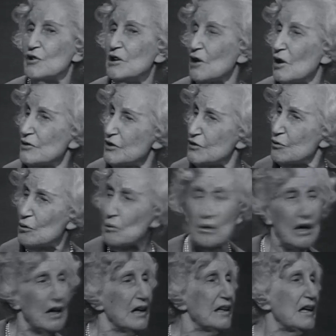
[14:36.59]
We've seen on this mm.
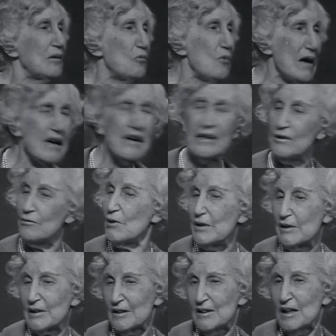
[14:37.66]
film. They were
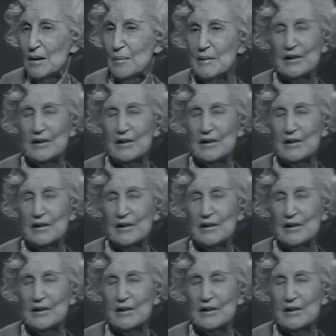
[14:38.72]
heroic.